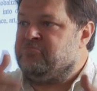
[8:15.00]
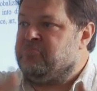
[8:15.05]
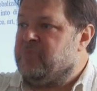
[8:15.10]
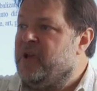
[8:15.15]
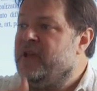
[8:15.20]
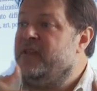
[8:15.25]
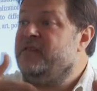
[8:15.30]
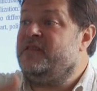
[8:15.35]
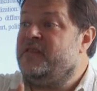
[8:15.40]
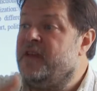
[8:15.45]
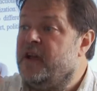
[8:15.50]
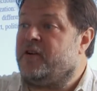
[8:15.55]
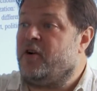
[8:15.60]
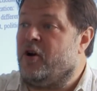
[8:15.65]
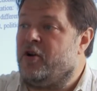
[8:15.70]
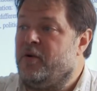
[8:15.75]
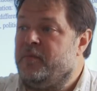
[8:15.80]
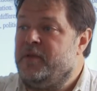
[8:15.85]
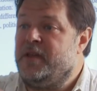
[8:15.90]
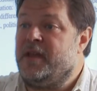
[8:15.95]
in the
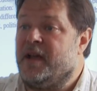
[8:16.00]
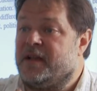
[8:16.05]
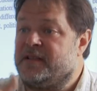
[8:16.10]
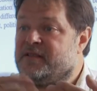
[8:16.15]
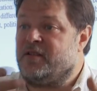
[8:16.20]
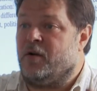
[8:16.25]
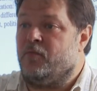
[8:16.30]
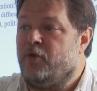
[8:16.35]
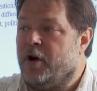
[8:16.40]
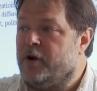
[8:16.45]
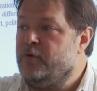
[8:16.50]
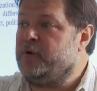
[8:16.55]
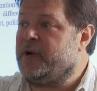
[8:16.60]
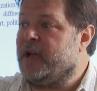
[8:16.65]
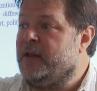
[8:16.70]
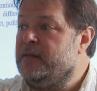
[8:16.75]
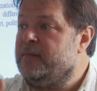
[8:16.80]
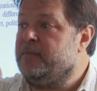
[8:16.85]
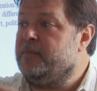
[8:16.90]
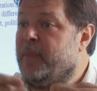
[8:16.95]
economy as someone who
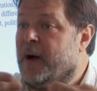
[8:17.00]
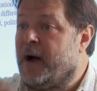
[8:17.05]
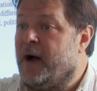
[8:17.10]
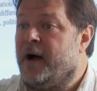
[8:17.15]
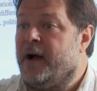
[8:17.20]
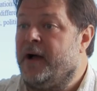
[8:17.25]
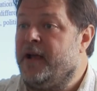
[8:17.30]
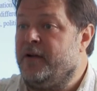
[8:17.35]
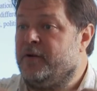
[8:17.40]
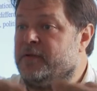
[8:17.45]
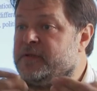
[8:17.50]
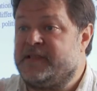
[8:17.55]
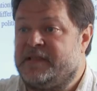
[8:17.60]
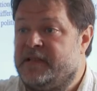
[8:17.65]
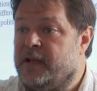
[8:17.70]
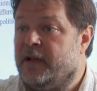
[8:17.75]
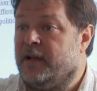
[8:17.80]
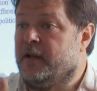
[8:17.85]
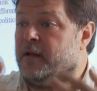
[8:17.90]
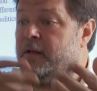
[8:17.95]
can buy or
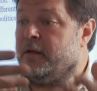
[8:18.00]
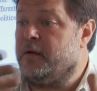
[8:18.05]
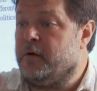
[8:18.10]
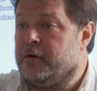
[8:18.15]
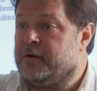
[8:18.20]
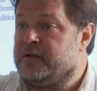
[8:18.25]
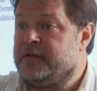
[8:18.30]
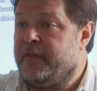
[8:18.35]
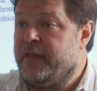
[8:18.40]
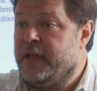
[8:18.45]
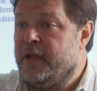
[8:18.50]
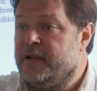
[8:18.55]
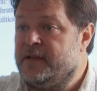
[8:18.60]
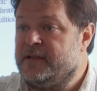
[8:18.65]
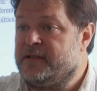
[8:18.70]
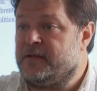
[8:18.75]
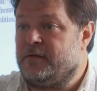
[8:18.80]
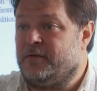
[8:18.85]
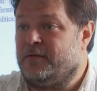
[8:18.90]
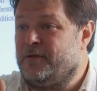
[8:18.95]
sell or
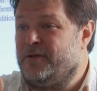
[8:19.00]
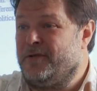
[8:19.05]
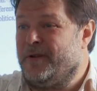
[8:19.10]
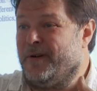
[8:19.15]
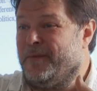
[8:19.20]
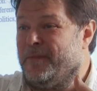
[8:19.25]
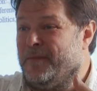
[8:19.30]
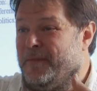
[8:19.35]
things, or